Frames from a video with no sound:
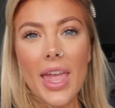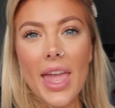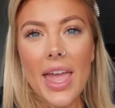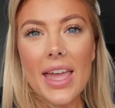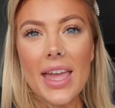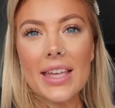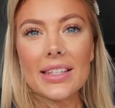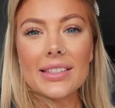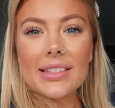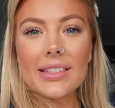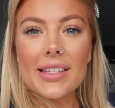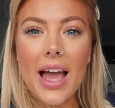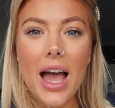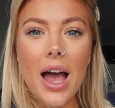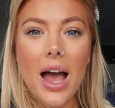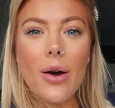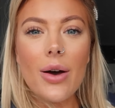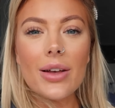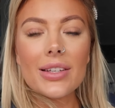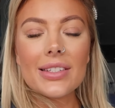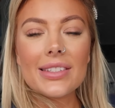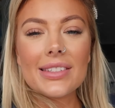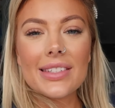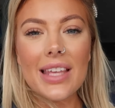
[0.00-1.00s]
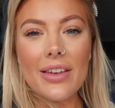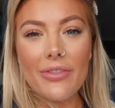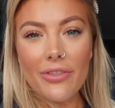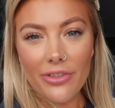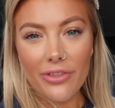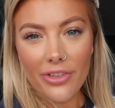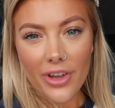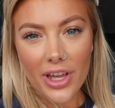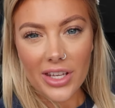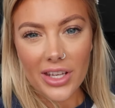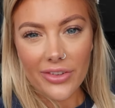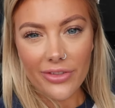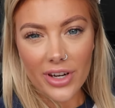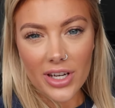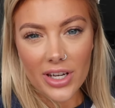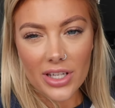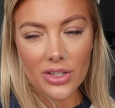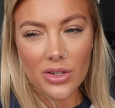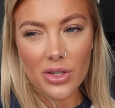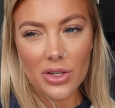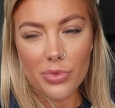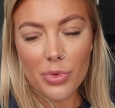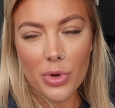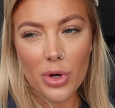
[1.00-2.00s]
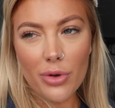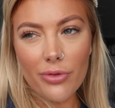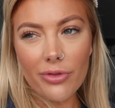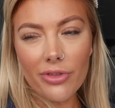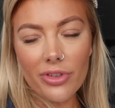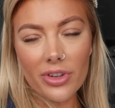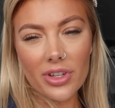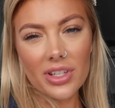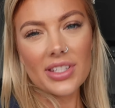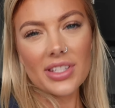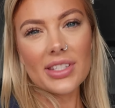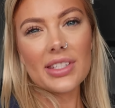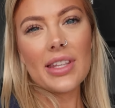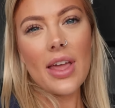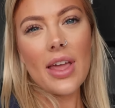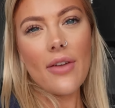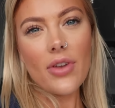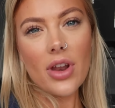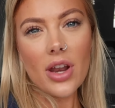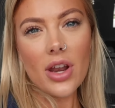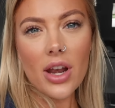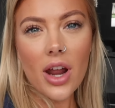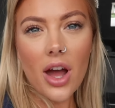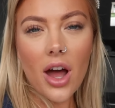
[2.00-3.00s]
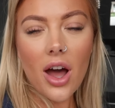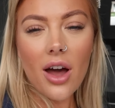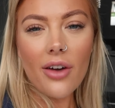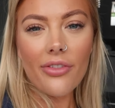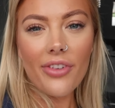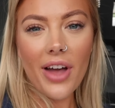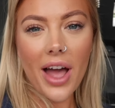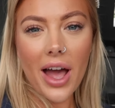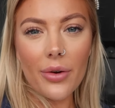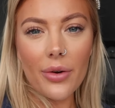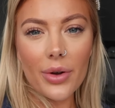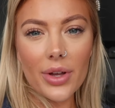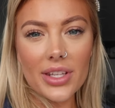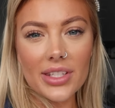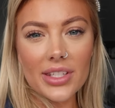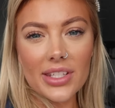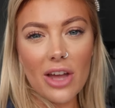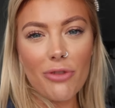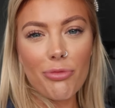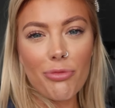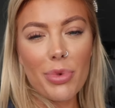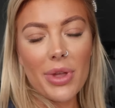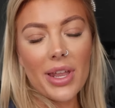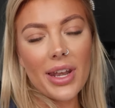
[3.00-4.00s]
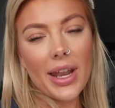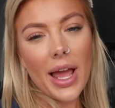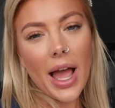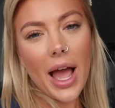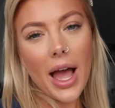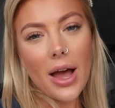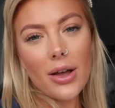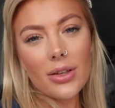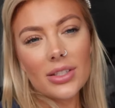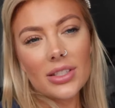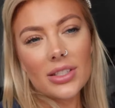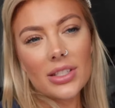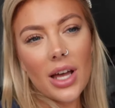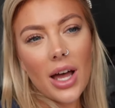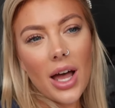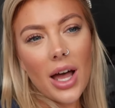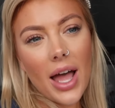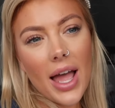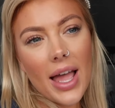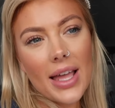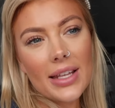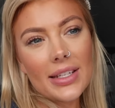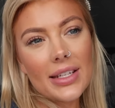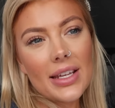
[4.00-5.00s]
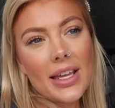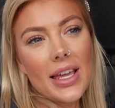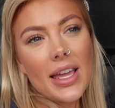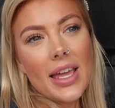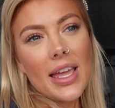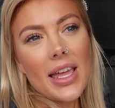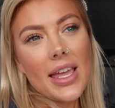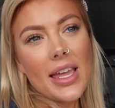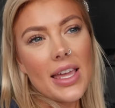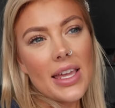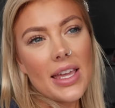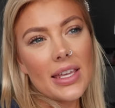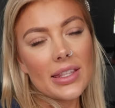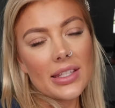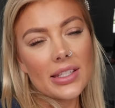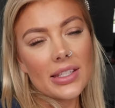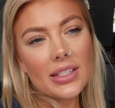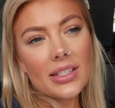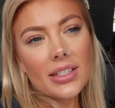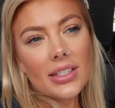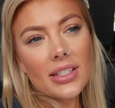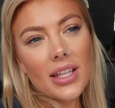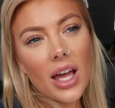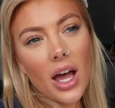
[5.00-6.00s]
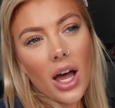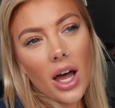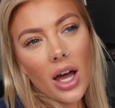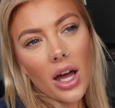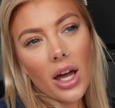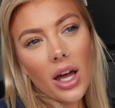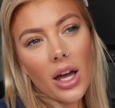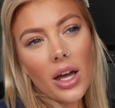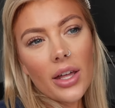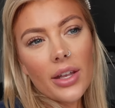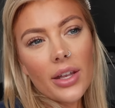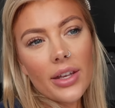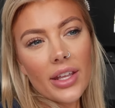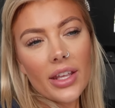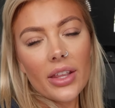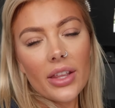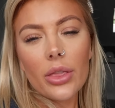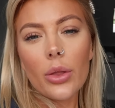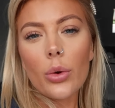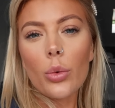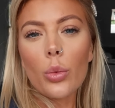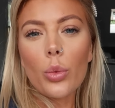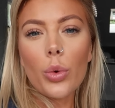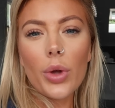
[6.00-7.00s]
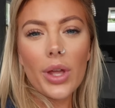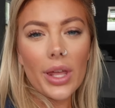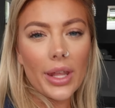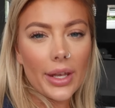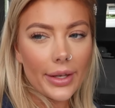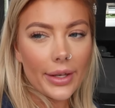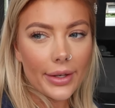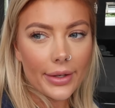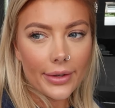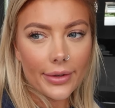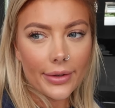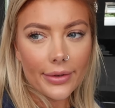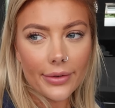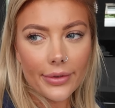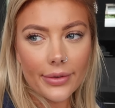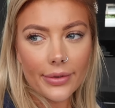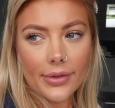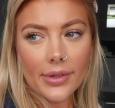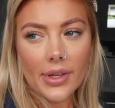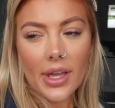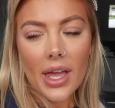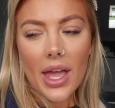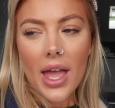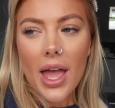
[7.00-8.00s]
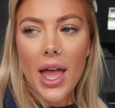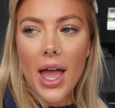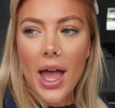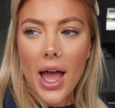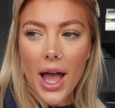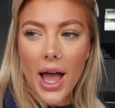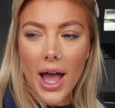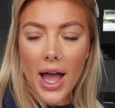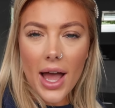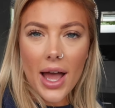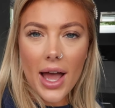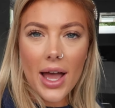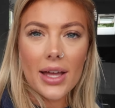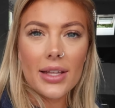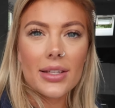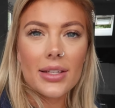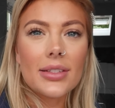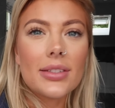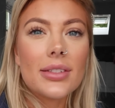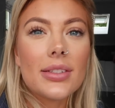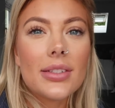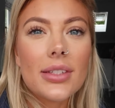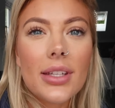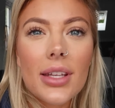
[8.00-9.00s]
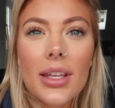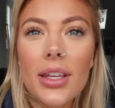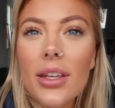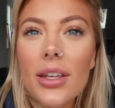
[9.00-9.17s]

It's now 7:33, so it's been on for 7.5 hours. I've been outside in the sun, in the wind, and